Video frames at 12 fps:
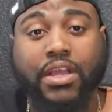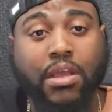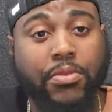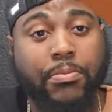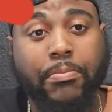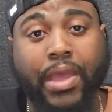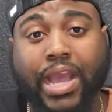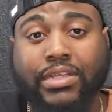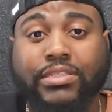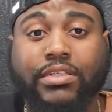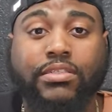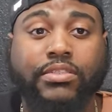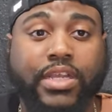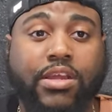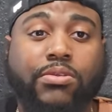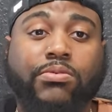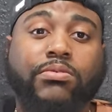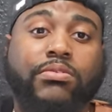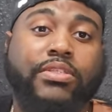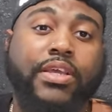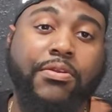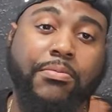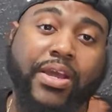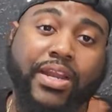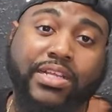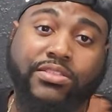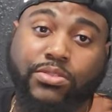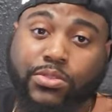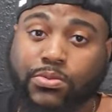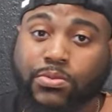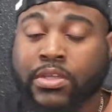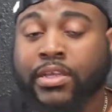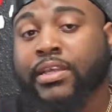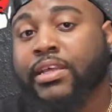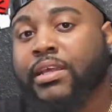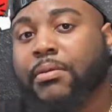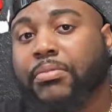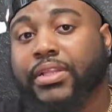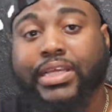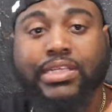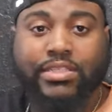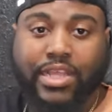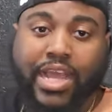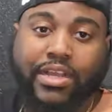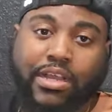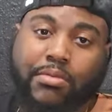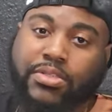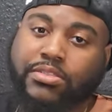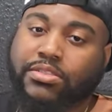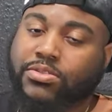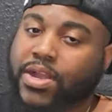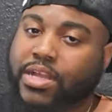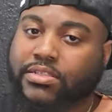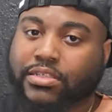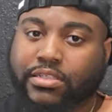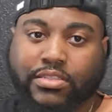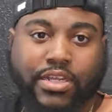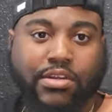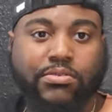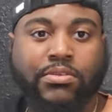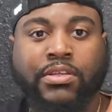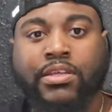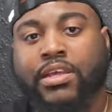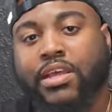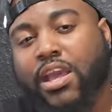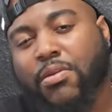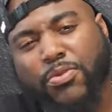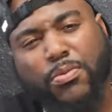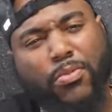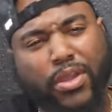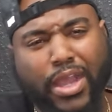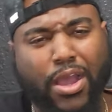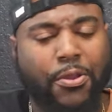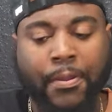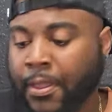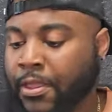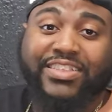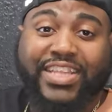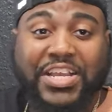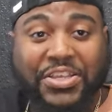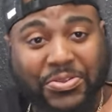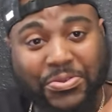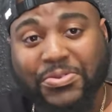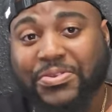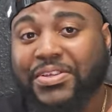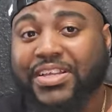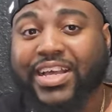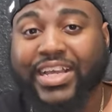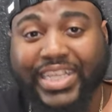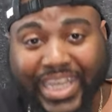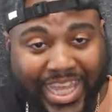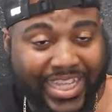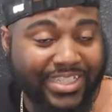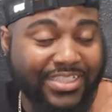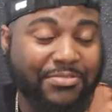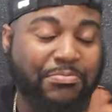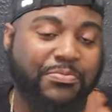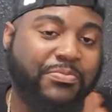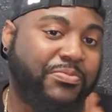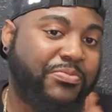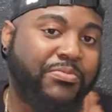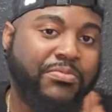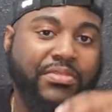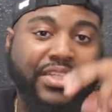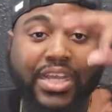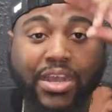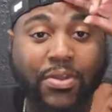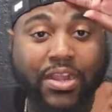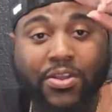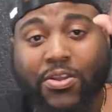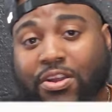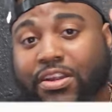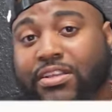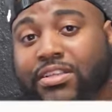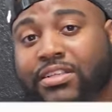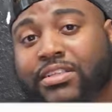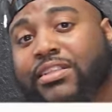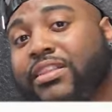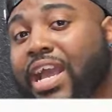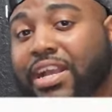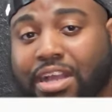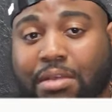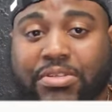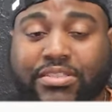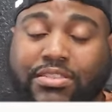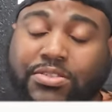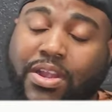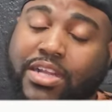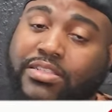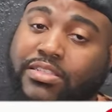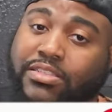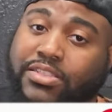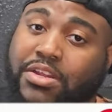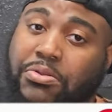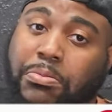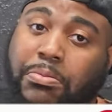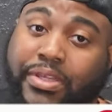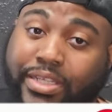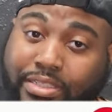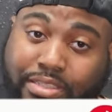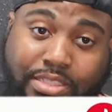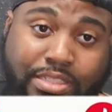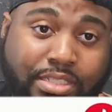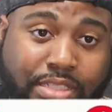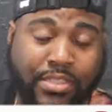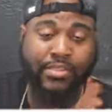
coming back to the channel. To everybody that's new, please like, comment, subscribe to the channel. Help your boy out. Thank you again. D I Y Cari. Like, comment, subscribe to the channel. Peace.